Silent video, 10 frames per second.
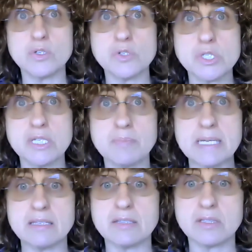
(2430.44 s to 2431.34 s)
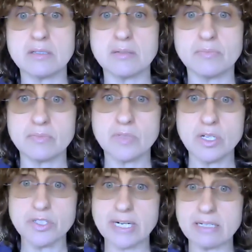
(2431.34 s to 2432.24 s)
usually be that the
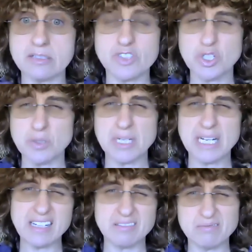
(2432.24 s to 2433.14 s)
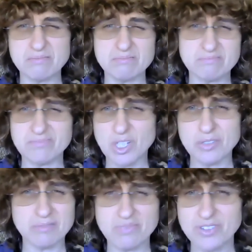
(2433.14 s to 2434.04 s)
contract can terminate
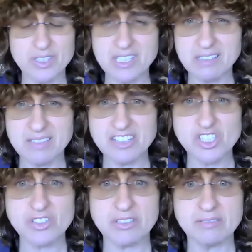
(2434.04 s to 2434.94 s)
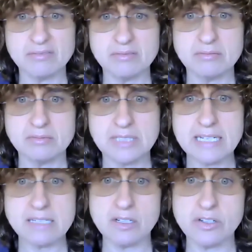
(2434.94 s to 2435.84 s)
on 30-ish
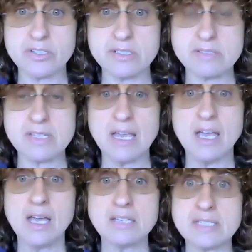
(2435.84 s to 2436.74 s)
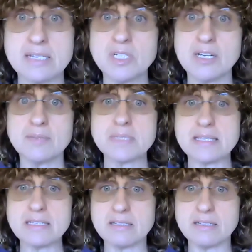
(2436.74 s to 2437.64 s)
days notice. Sometimes
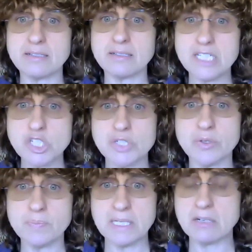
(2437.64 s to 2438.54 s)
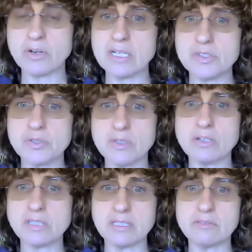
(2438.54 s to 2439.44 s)
there's an initial period you're
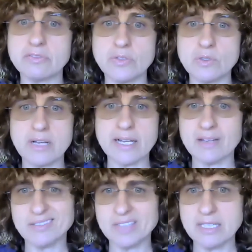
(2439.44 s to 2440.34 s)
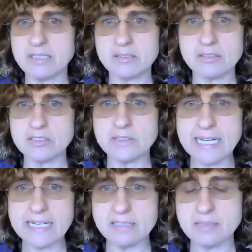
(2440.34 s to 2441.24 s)
locked in for, like a year or
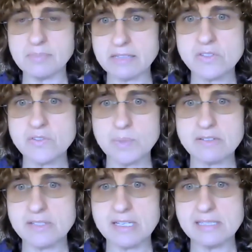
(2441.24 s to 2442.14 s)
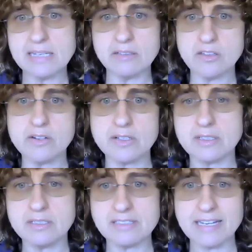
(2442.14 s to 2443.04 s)
18 months, because that's how long it
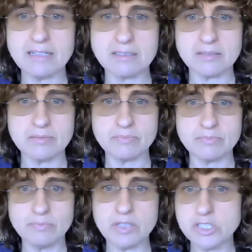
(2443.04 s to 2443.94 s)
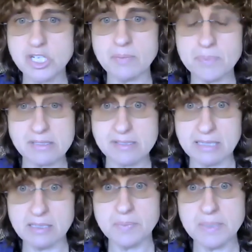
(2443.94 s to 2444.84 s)
can take to polish up and
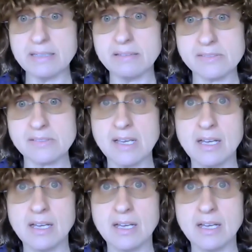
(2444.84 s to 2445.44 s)
sell a piece.